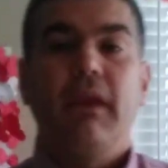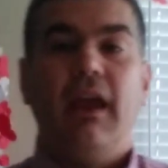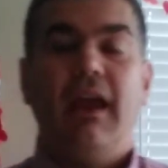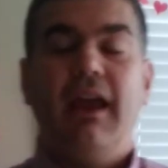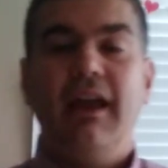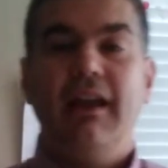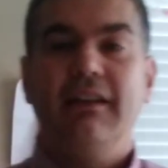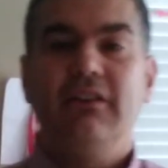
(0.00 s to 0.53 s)

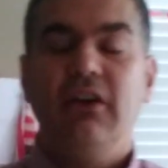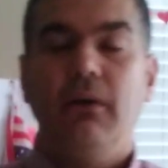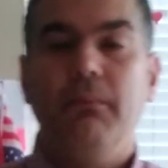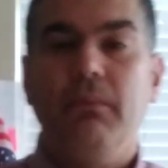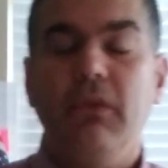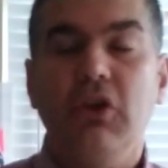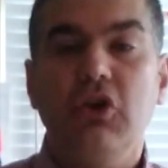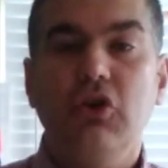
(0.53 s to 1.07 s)
And
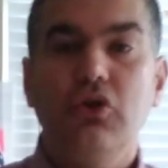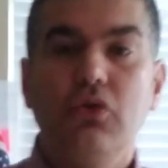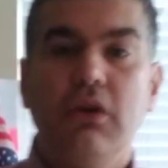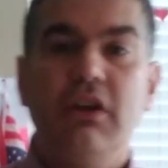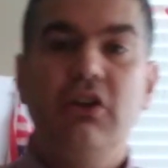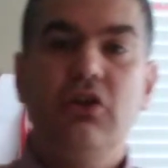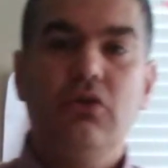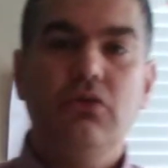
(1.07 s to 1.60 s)
you
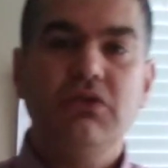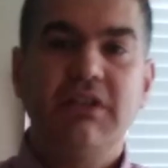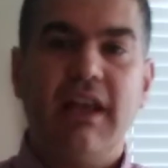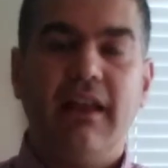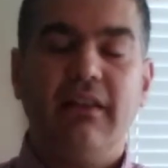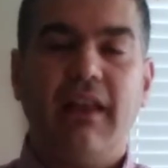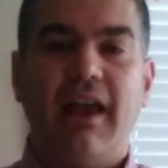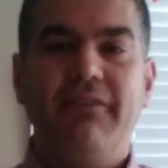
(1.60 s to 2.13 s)
could use
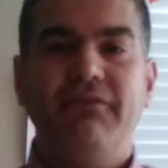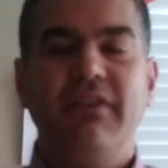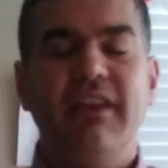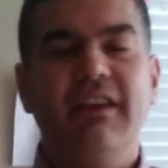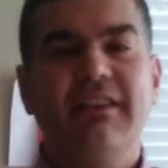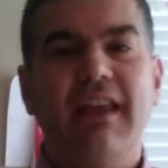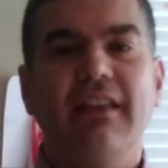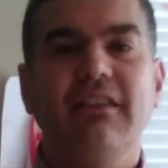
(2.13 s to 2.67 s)
that. I
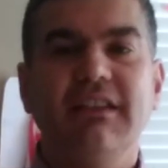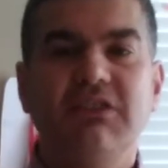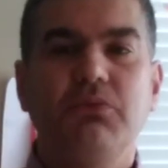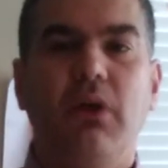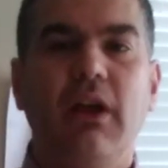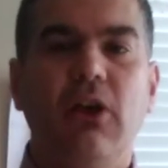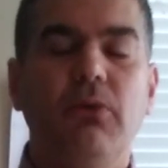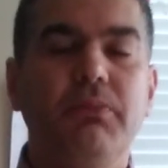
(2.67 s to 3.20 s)
think that list
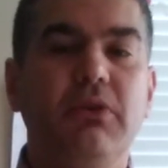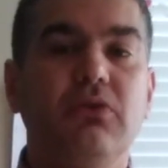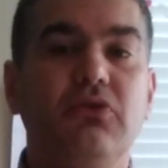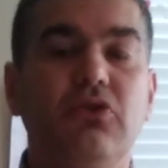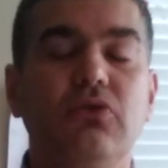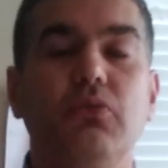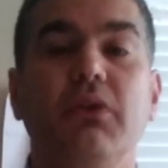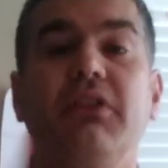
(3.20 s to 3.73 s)
will help you
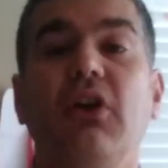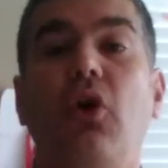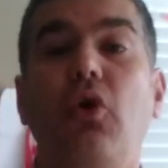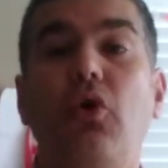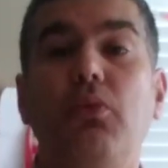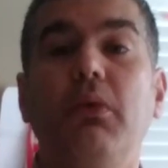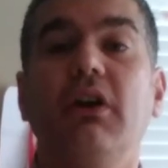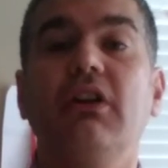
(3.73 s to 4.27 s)
too with the
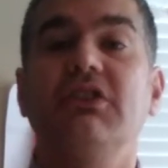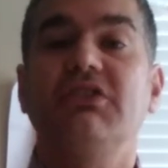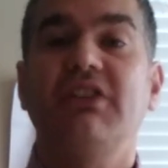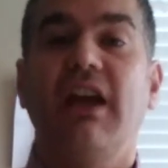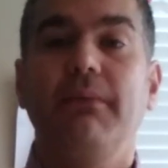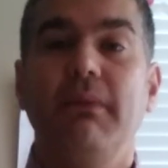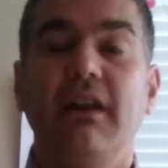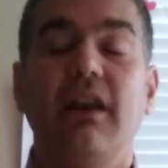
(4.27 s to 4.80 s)
homework
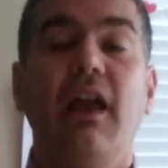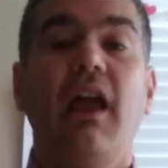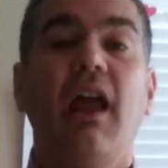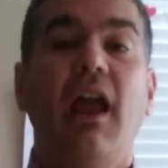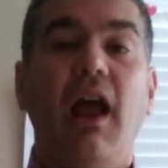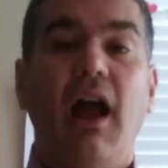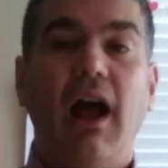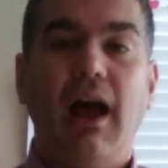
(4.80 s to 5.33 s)
assignment
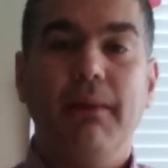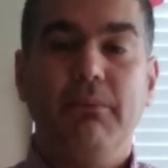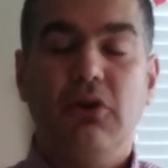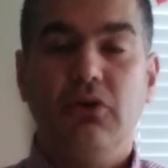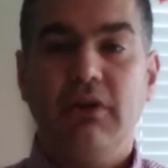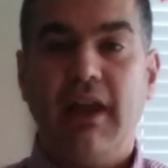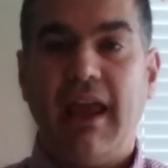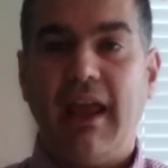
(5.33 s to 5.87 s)
I'm
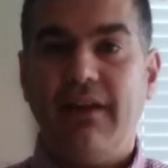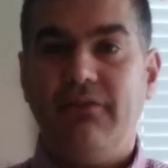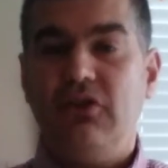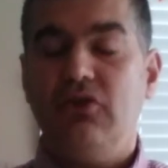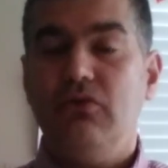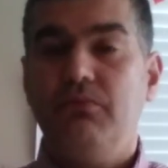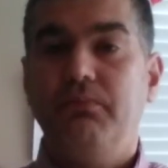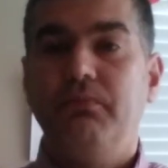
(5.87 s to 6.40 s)
going to have
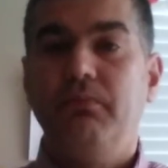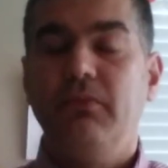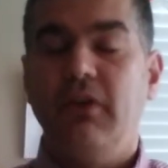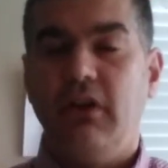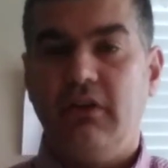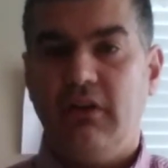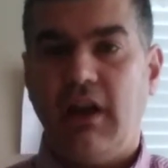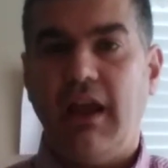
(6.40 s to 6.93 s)
you
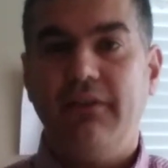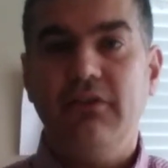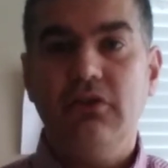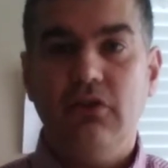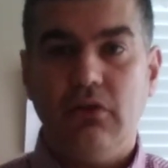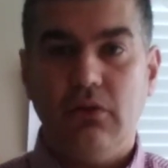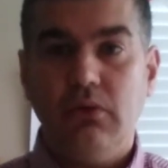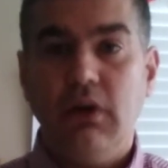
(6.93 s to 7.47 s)

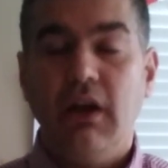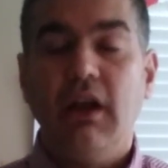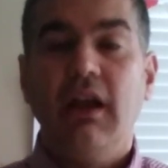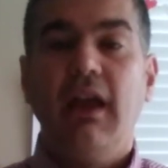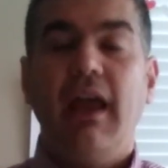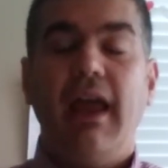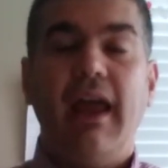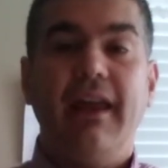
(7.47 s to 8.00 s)
do.
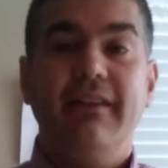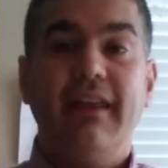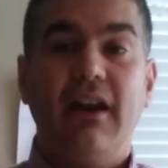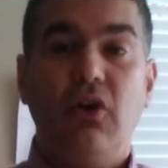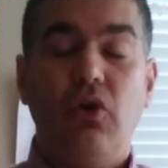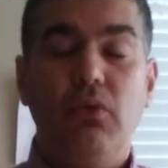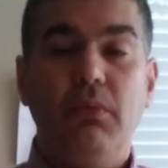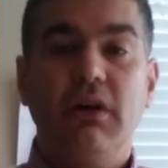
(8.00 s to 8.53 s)
And that
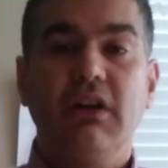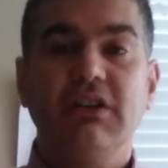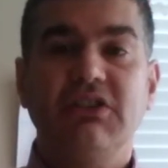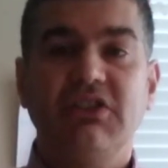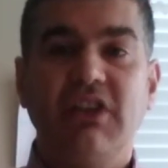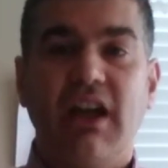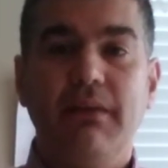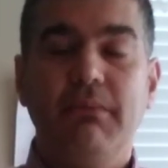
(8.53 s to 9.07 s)
homework
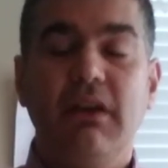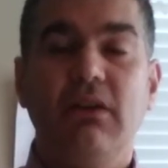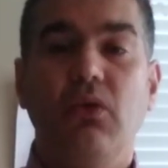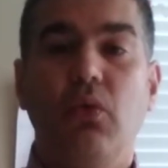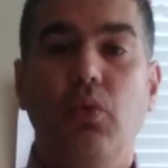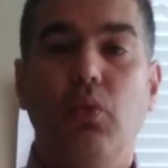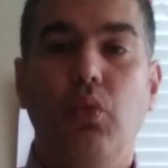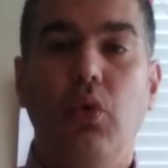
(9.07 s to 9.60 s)
assignment,
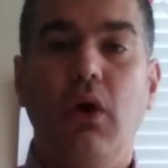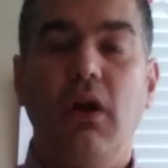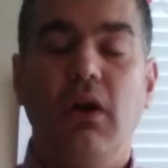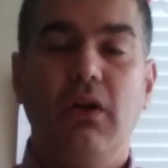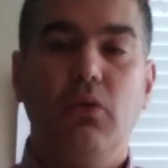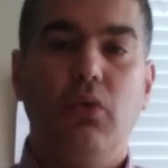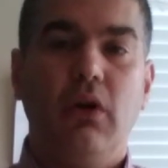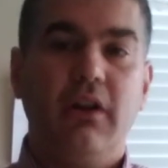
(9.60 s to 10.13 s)
what
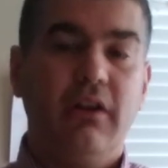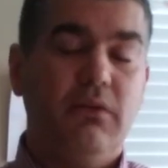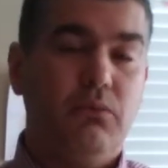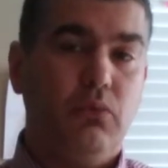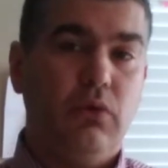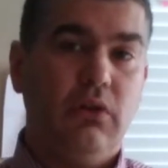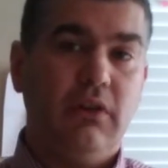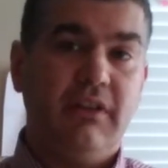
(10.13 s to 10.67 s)

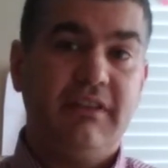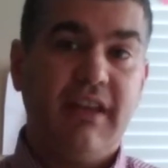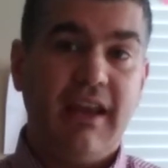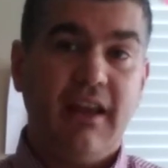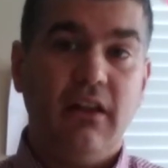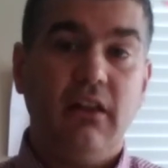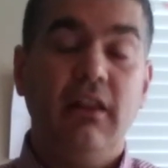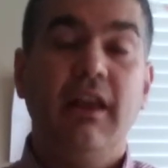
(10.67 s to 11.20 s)
it will
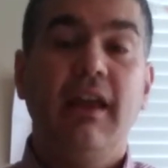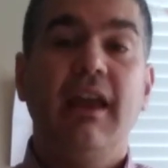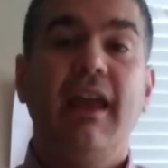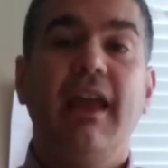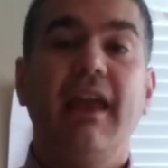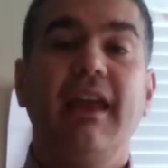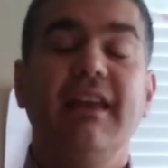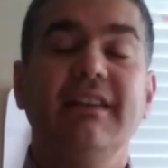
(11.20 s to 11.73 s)
entail
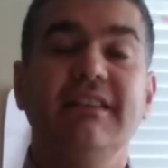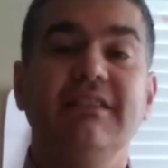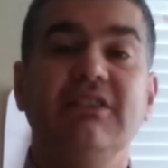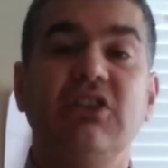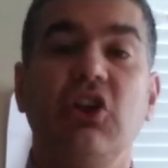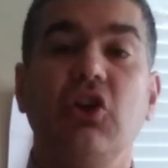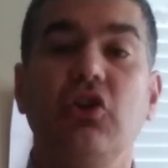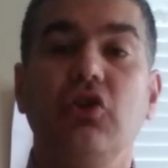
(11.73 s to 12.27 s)
is
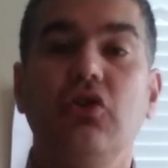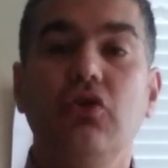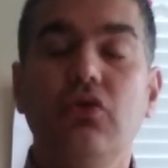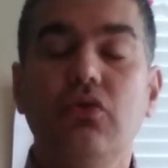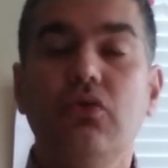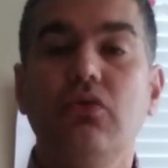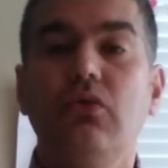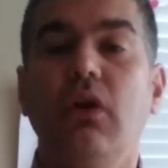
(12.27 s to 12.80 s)

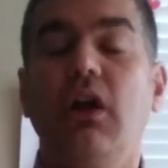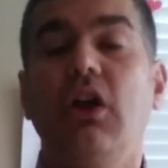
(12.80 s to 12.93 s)
you